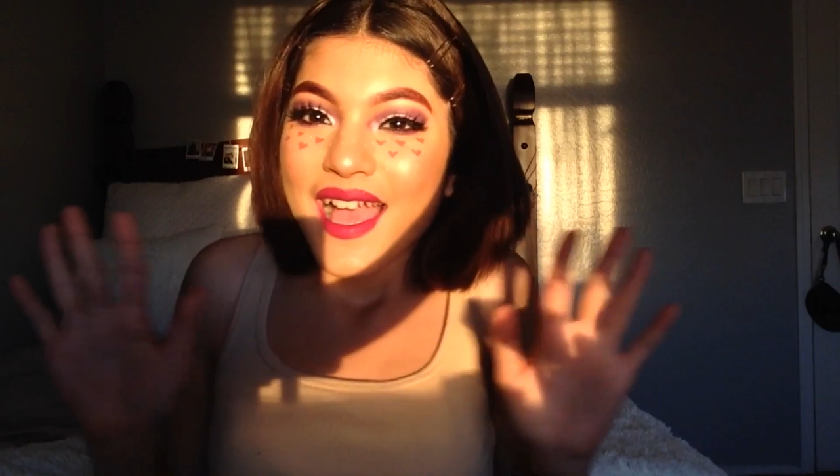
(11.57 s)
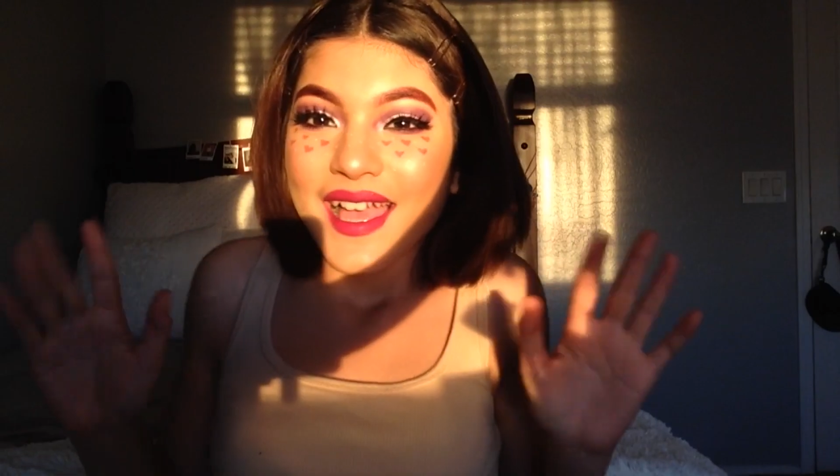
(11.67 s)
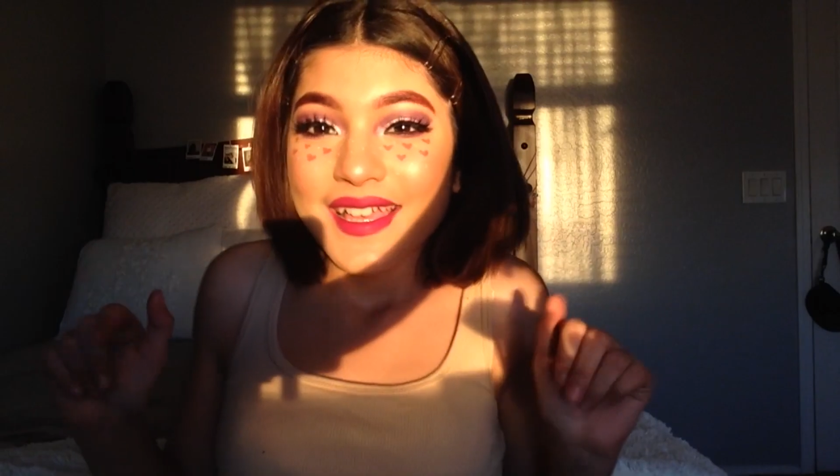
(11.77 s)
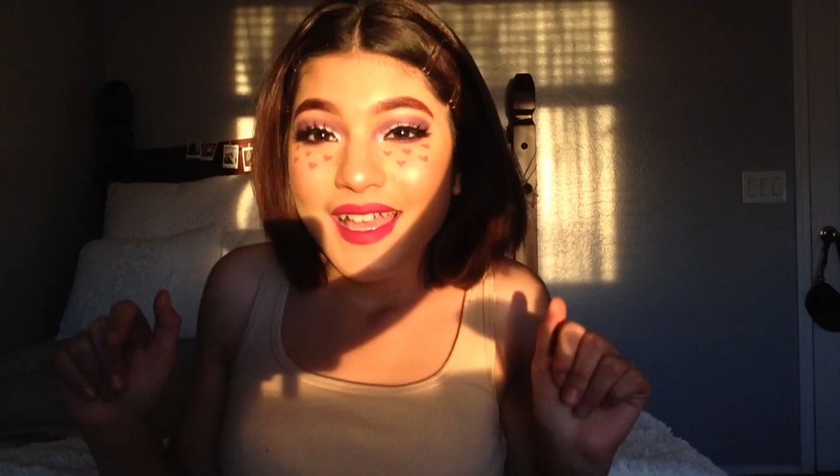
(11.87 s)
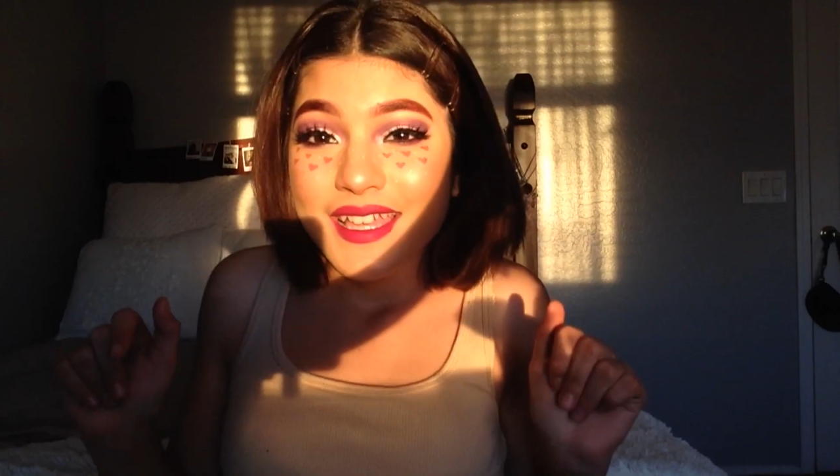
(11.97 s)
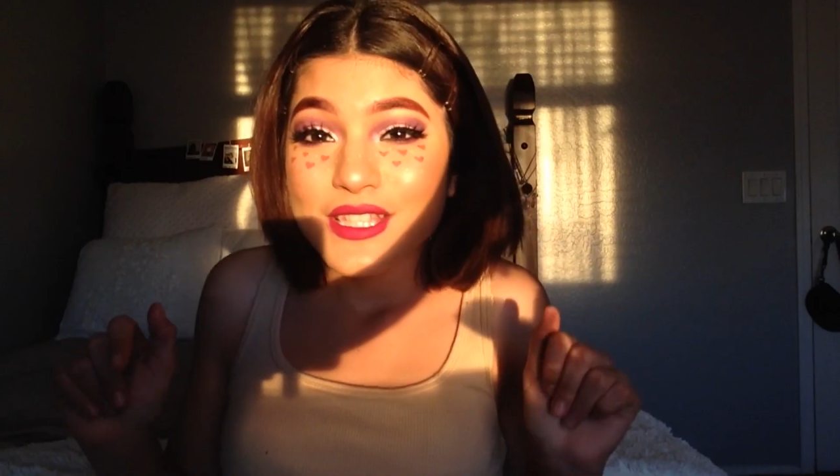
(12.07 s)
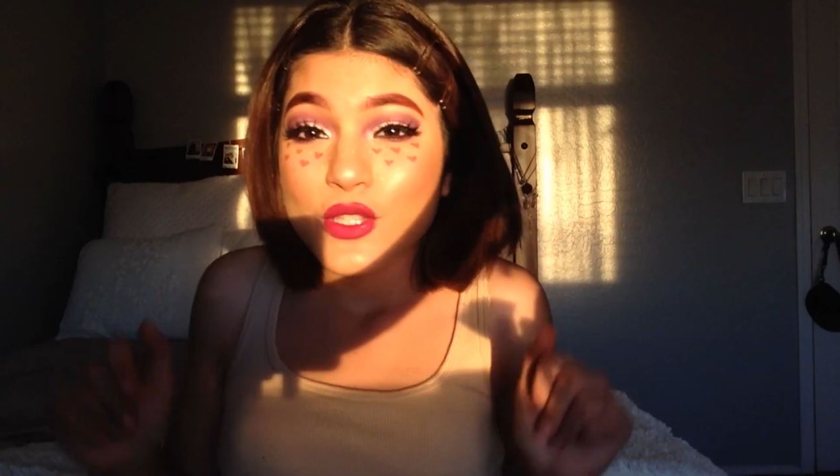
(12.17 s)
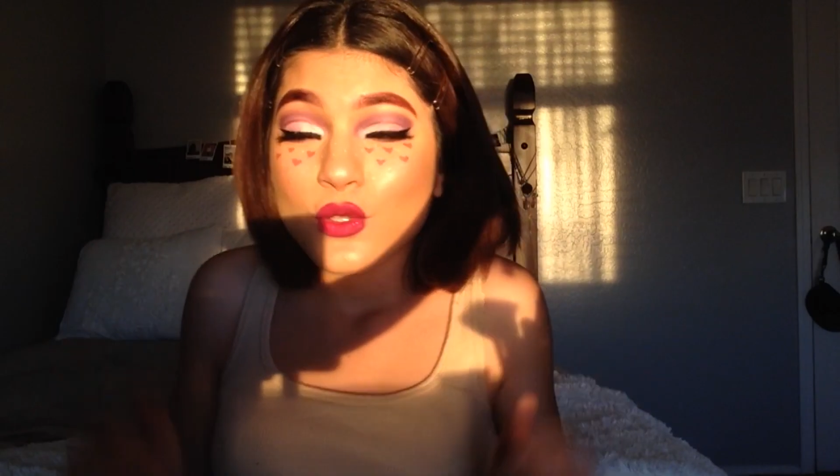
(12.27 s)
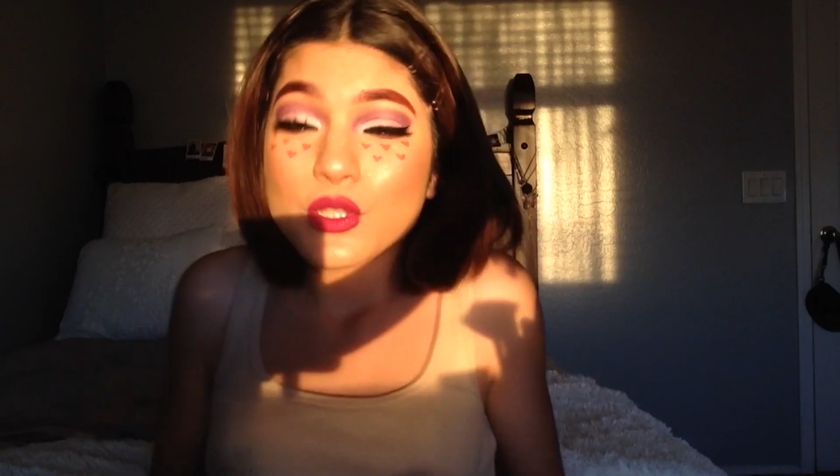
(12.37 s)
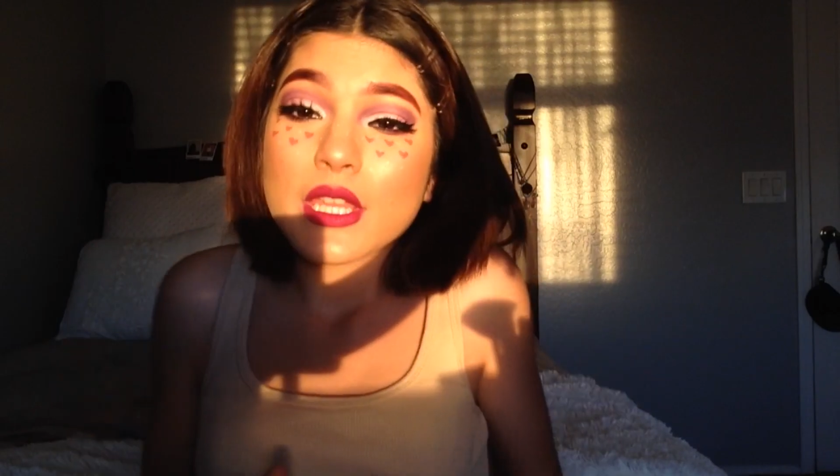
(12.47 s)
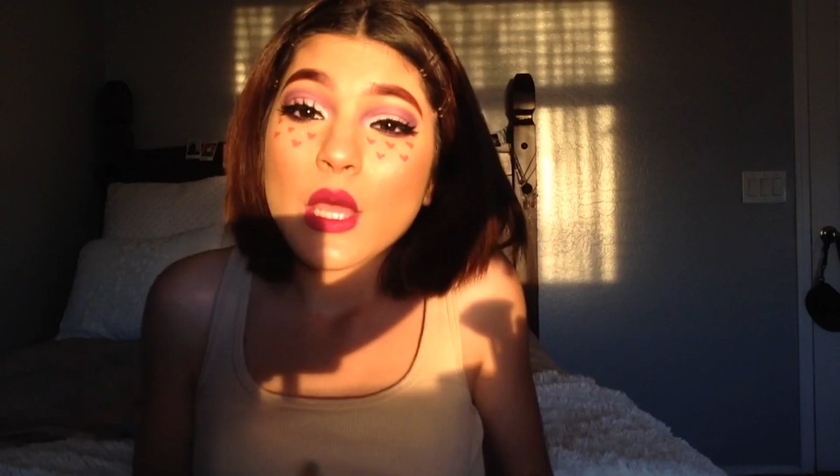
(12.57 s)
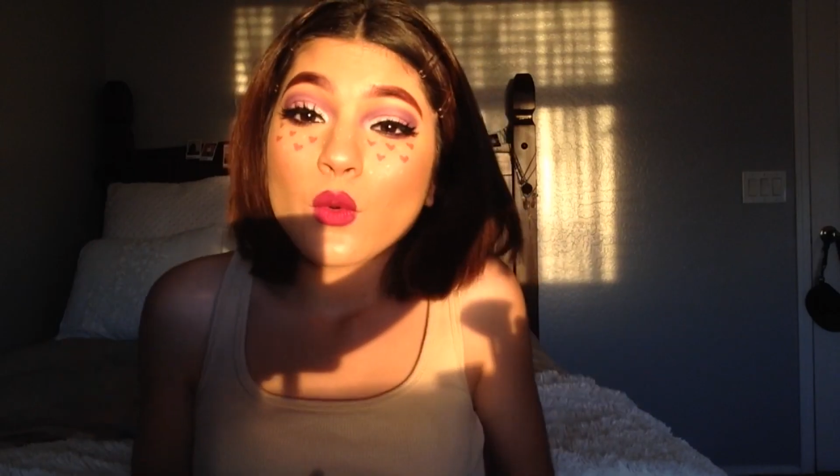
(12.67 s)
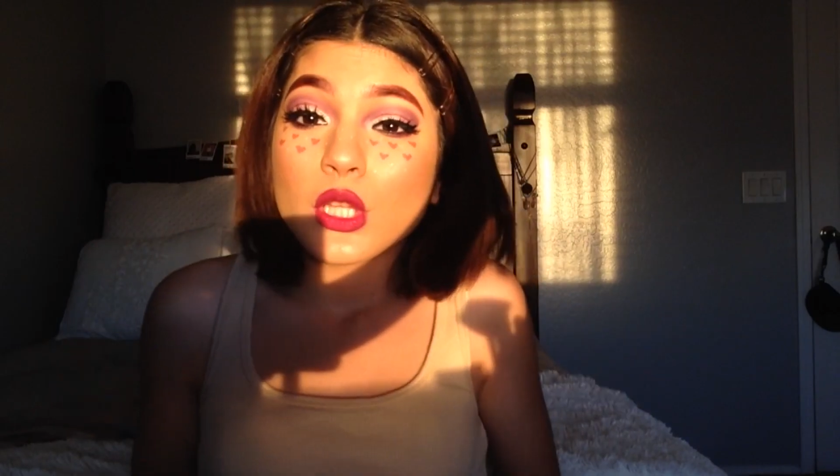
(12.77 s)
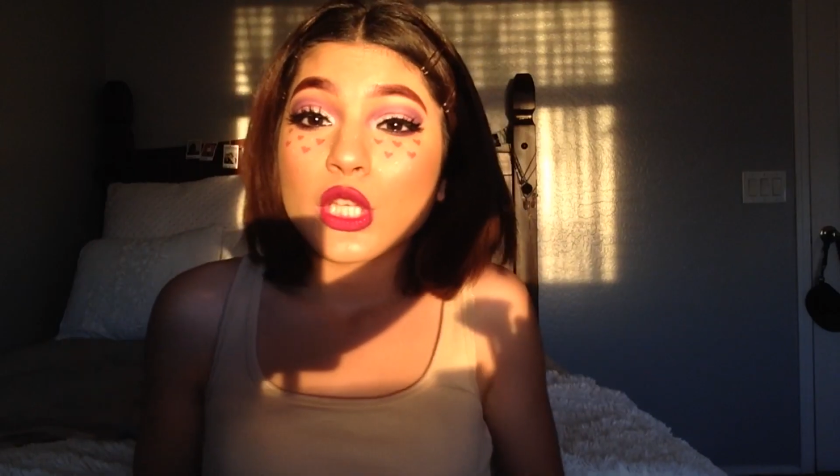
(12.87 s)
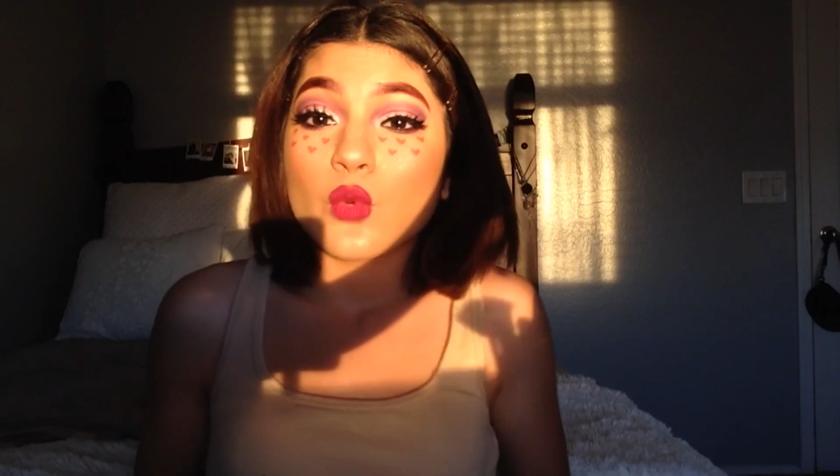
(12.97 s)
Hi guys, so today
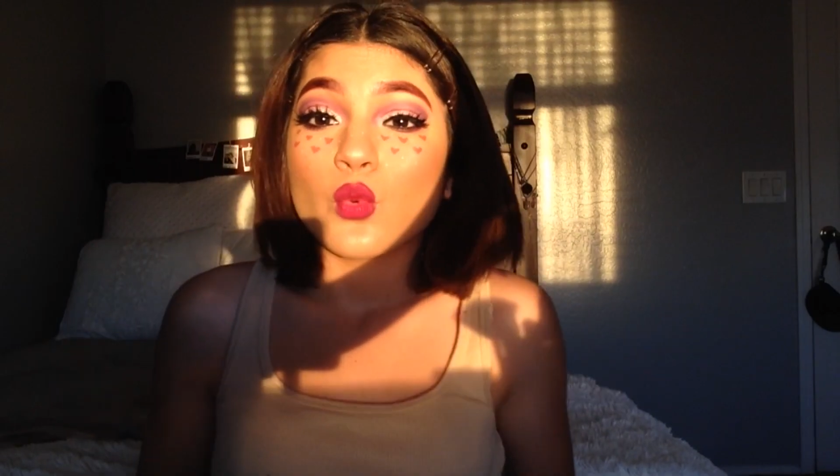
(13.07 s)
we're looking